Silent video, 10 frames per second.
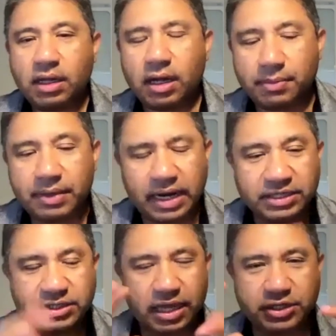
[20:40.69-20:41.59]
And I
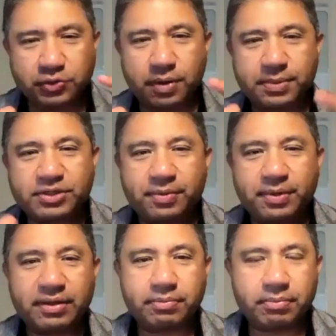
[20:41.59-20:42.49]
just want to make sure
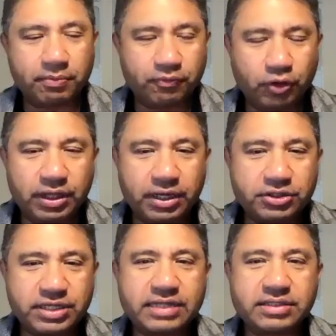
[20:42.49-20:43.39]
everybody fully
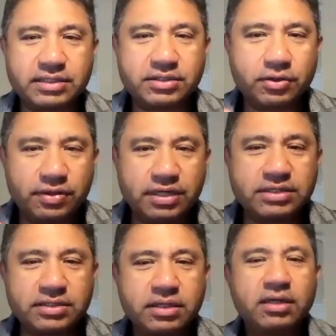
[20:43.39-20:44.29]
understands this. So
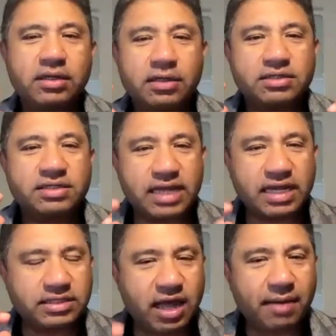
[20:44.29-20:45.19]
this
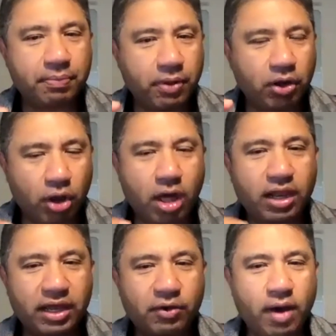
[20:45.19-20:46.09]
sets up a
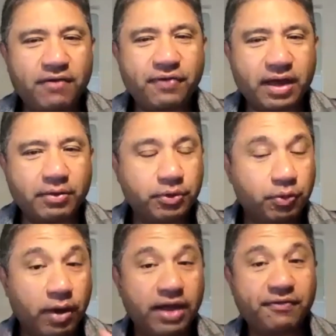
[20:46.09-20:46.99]
lot like Wi-Fi.
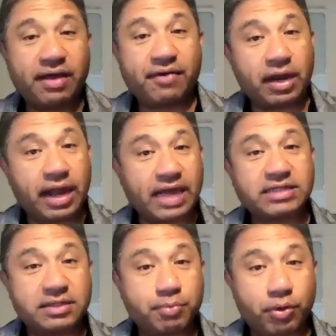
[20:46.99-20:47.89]
With Wi-Fi, I've got
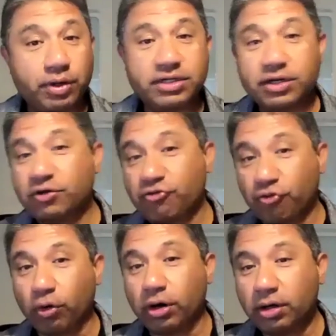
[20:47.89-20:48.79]
access points and a
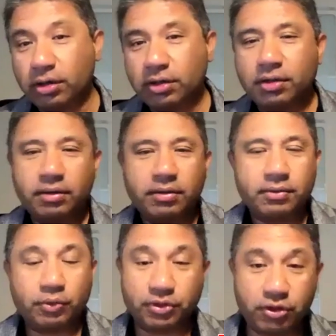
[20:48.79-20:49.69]
controller.
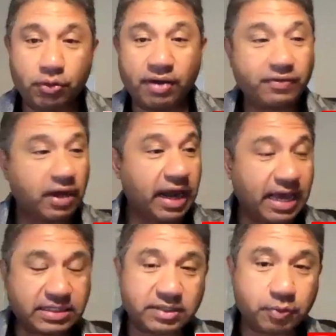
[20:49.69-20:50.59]
With you, I've got
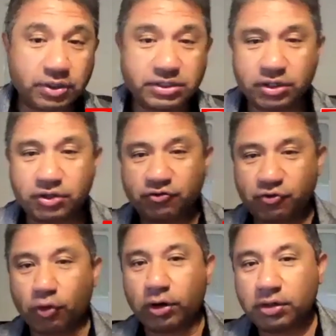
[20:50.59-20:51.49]
access points and a
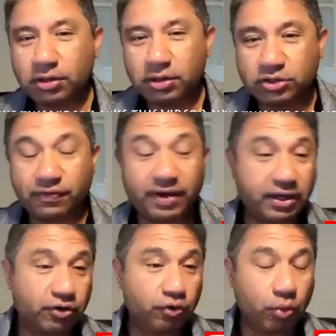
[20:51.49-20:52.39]
controller. So if I
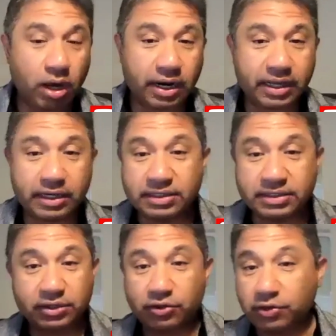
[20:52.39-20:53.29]
can do one, I can
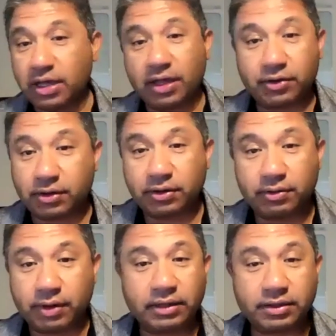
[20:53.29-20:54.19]
easily do the other,
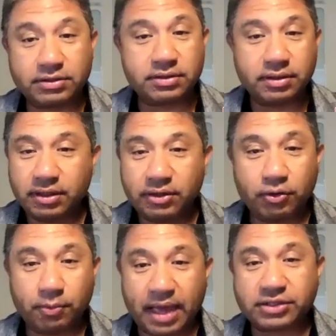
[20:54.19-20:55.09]
right? There's
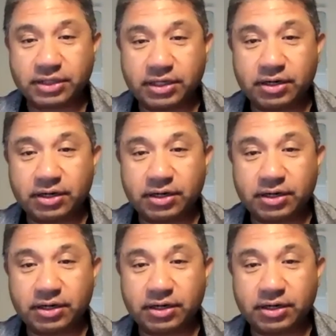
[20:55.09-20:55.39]
no magic.